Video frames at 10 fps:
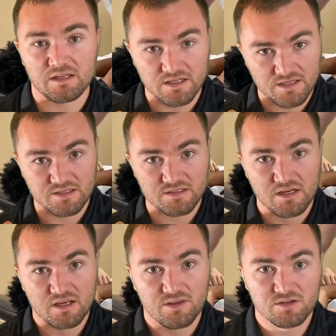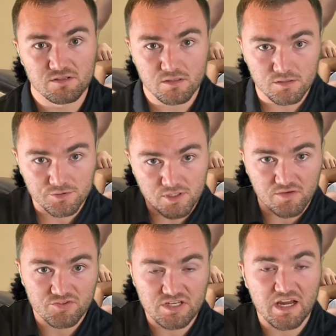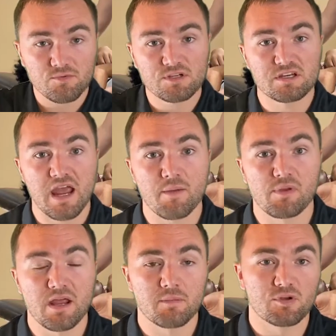is there's a little nerve sandwich happening